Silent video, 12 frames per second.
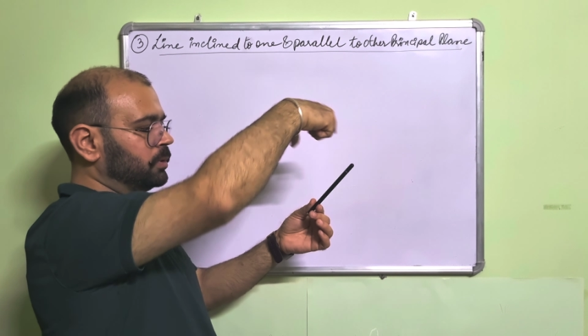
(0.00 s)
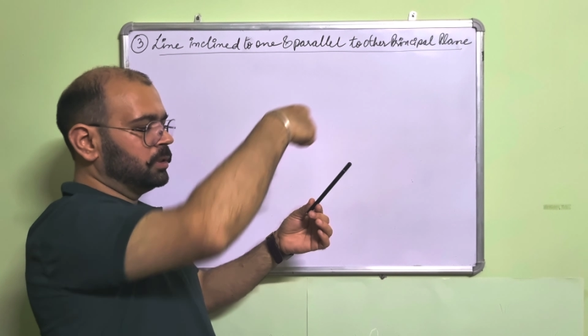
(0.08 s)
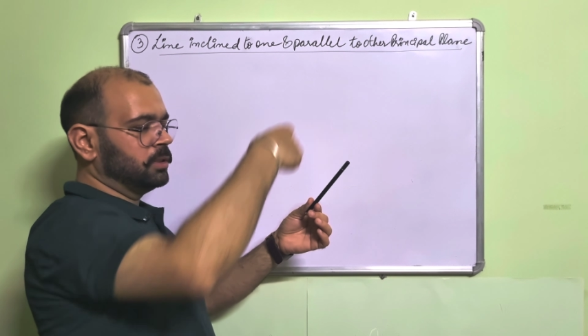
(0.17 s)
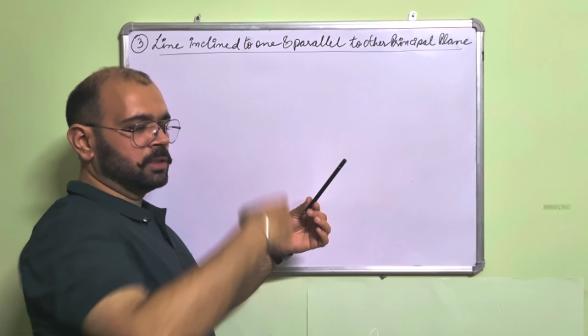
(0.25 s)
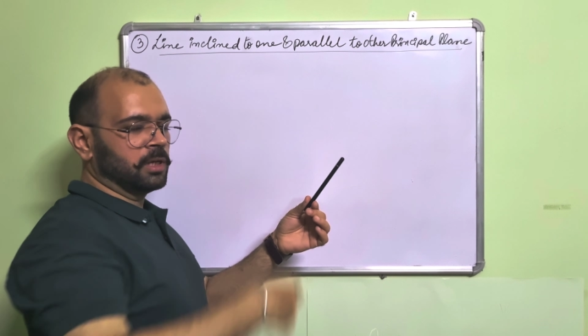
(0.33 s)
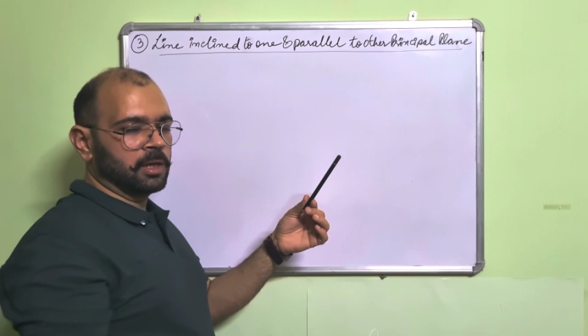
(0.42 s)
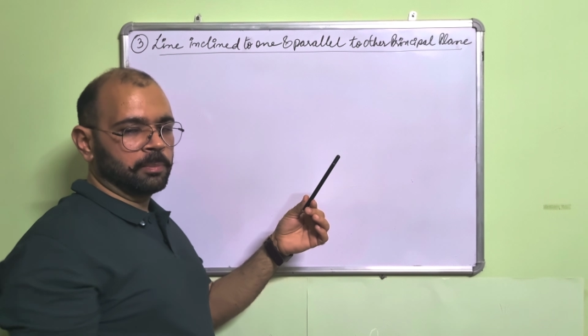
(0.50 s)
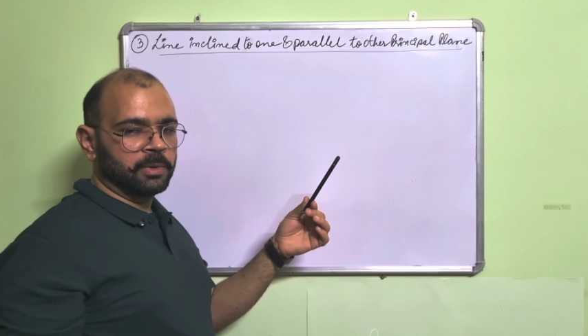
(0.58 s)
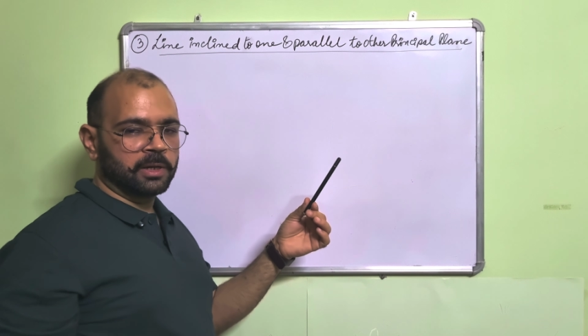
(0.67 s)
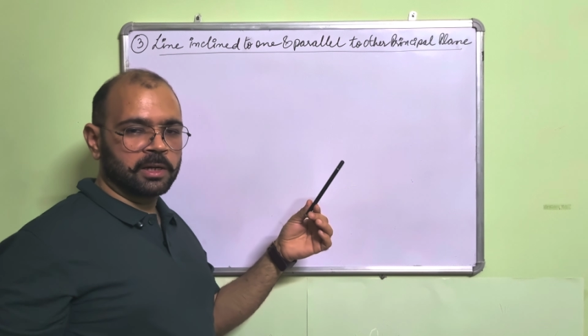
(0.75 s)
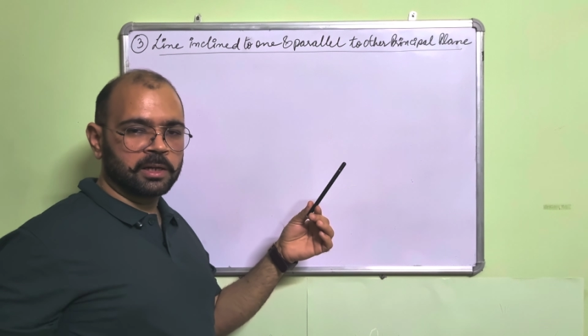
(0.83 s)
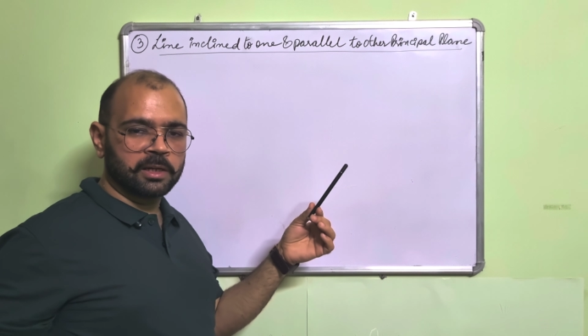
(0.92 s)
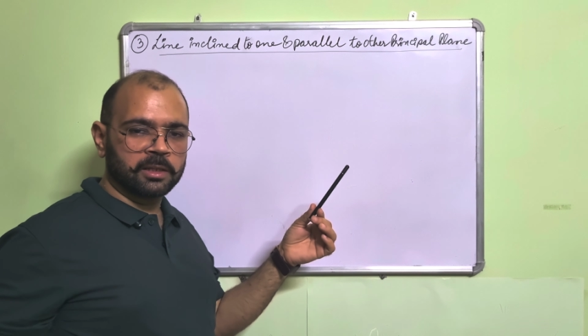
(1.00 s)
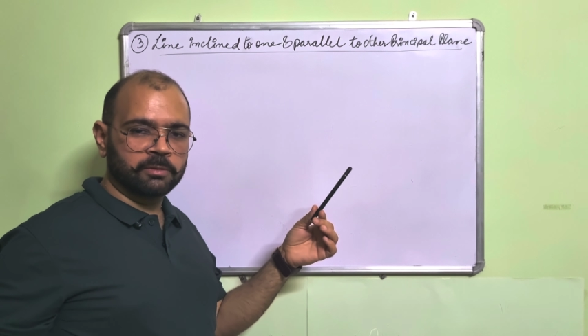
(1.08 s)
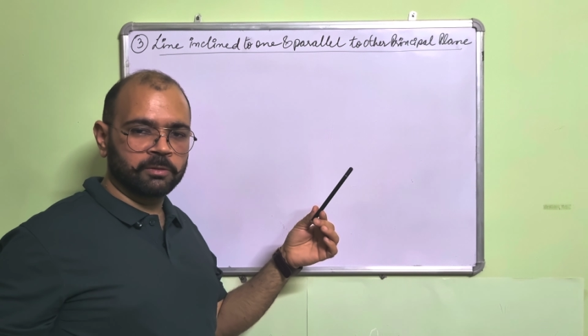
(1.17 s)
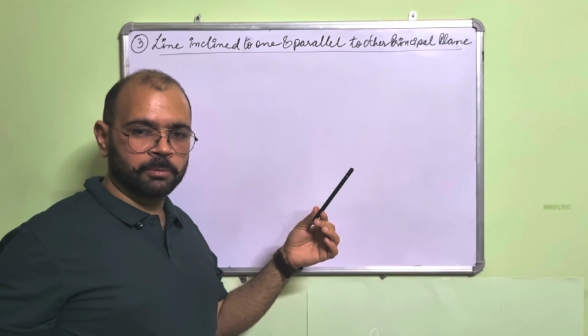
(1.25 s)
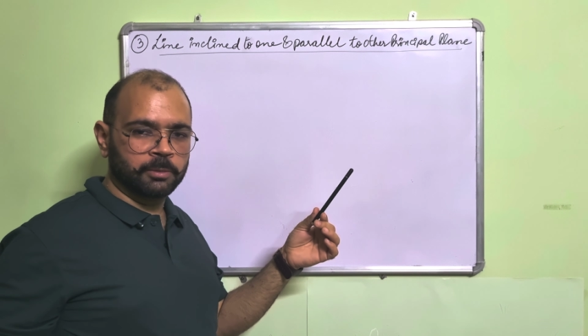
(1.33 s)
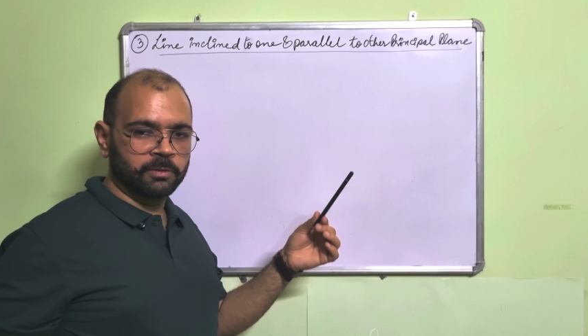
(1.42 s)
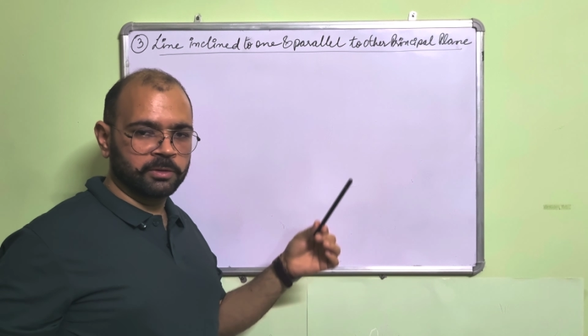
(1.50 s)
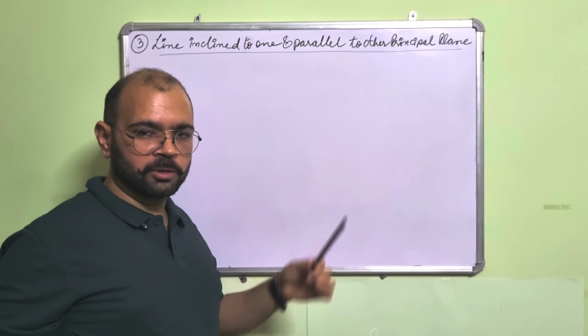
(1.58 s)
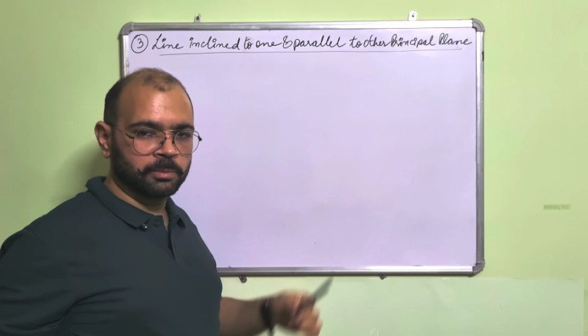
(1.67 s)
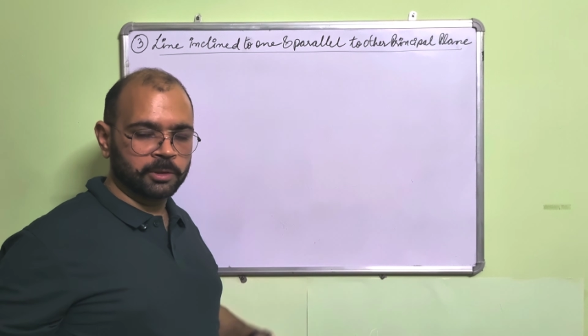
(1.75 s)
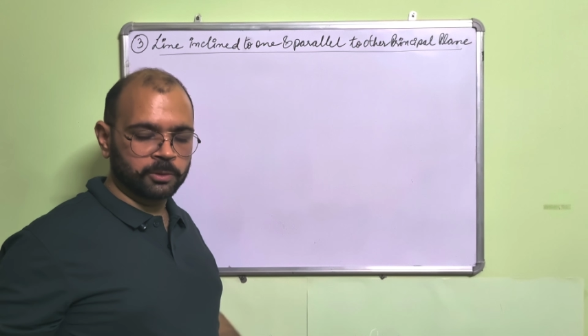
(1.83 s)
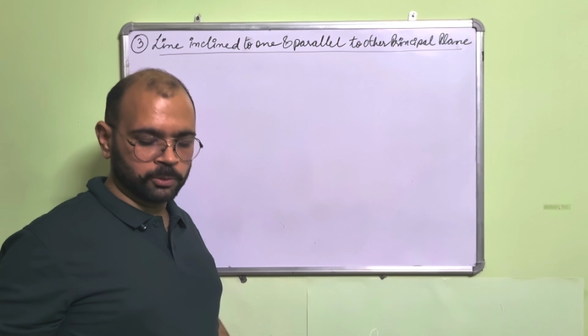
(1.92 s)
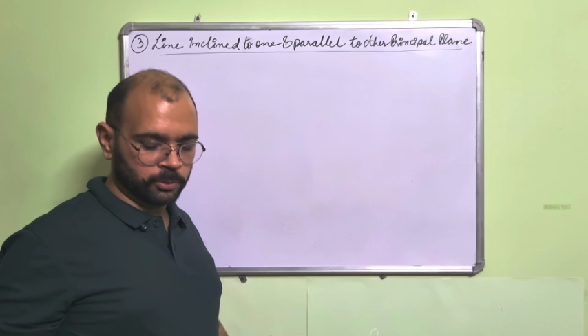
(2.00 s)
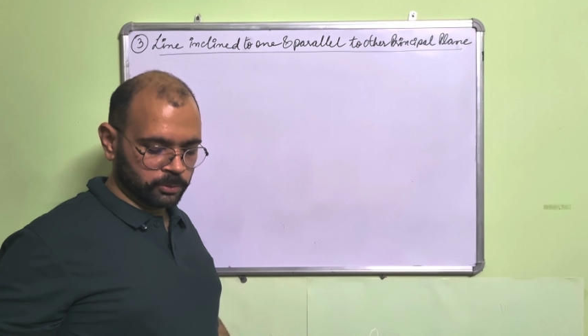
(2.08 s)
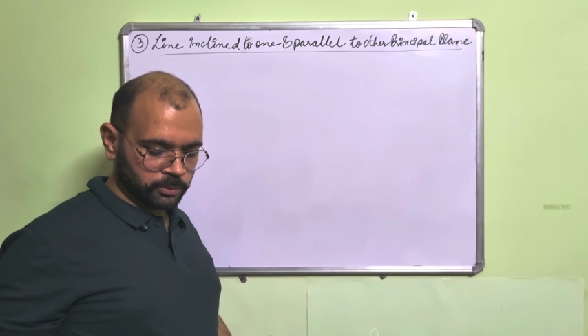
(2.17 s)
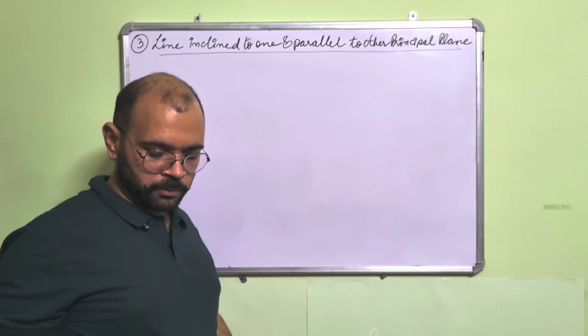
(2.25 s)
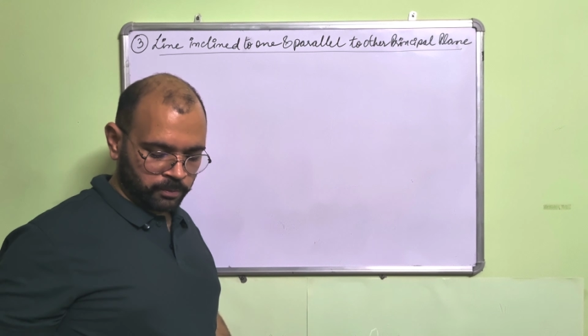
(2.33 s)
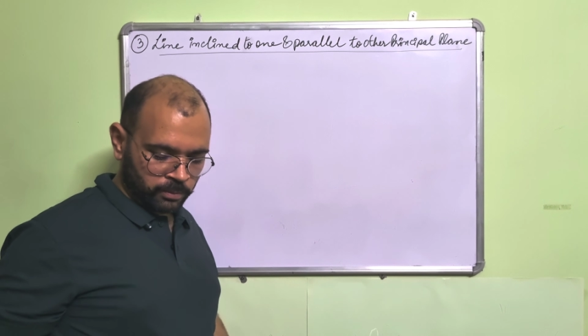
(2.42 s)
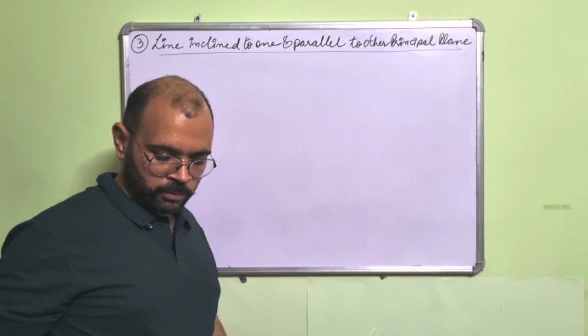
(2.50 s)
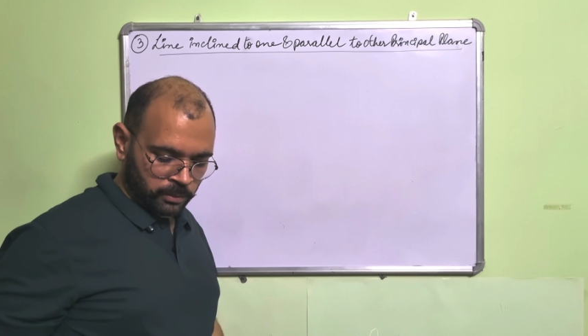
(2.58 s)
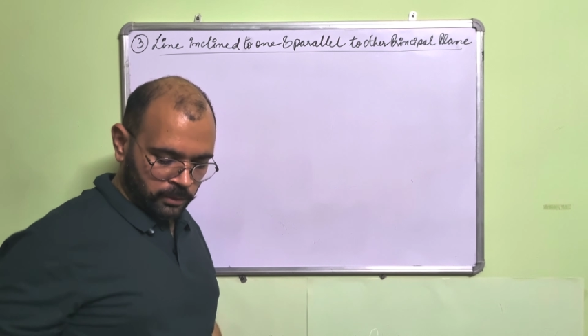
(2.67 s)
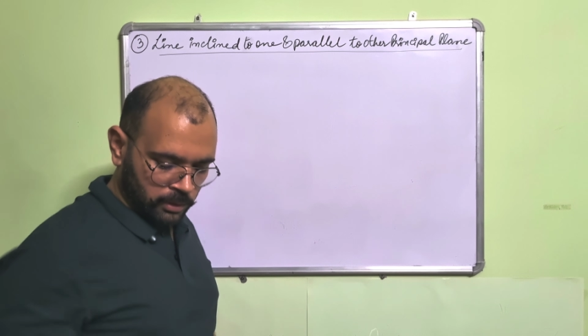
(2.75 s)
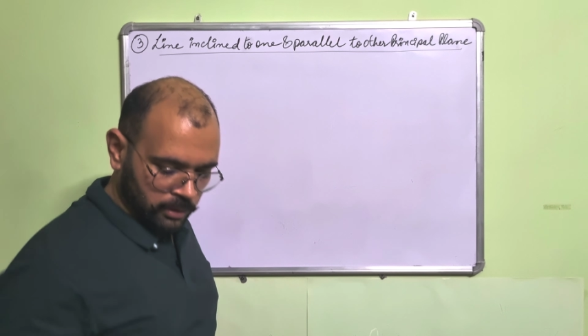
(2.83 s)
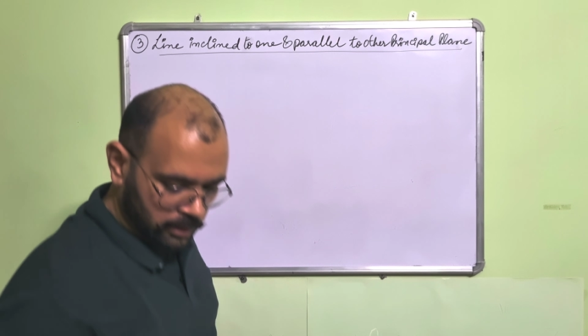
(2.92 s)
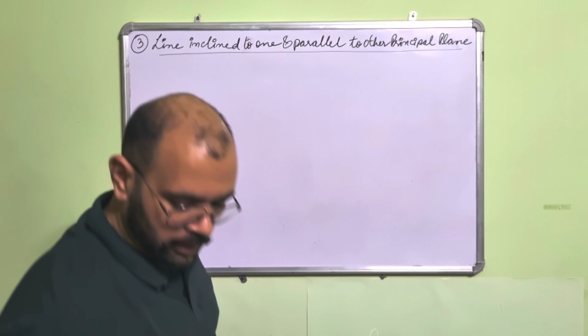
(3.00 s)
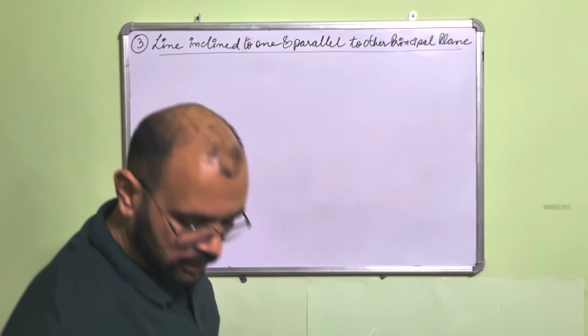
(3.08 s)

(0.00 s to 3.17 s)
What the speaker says: From the top, the apparent length will be visible to